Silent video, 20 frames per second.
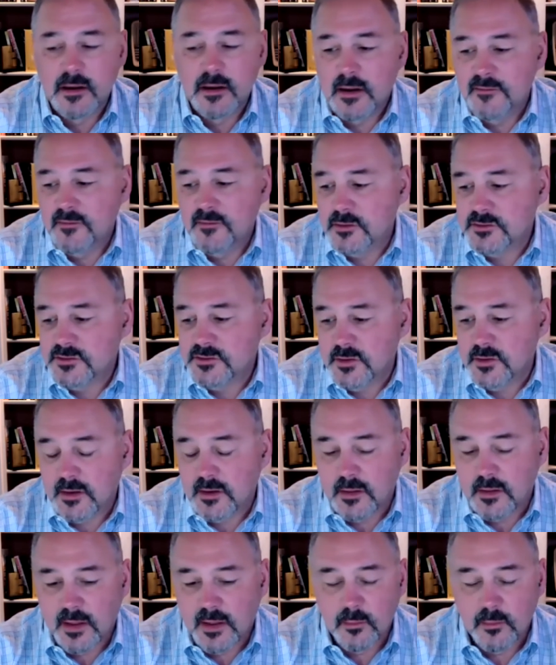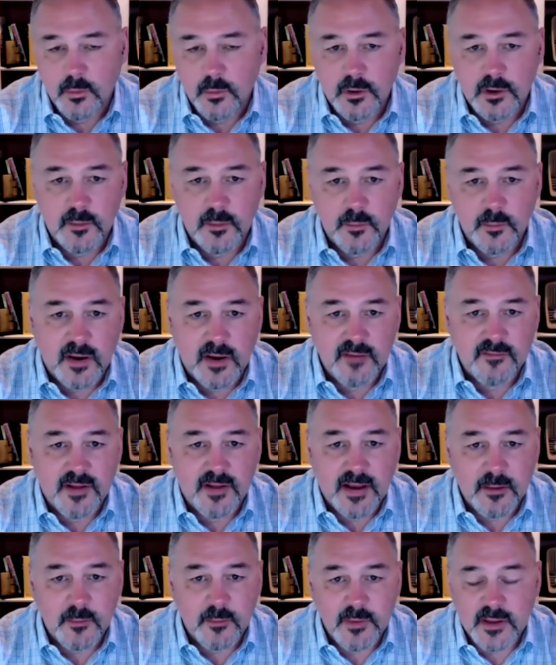And I've also done a lot of work in private
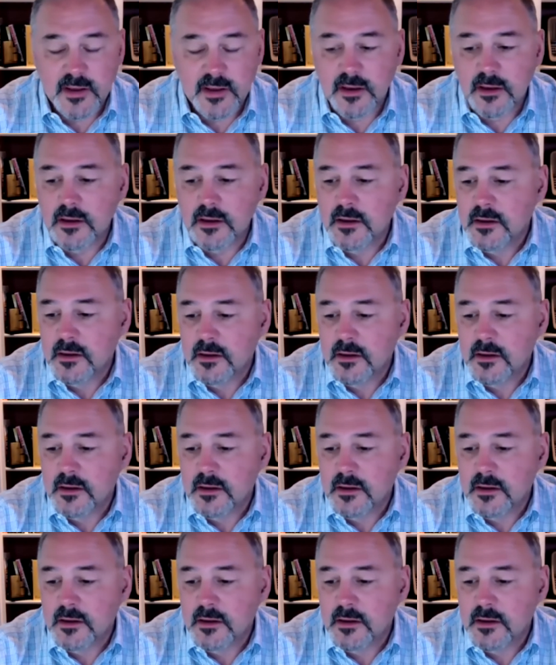equity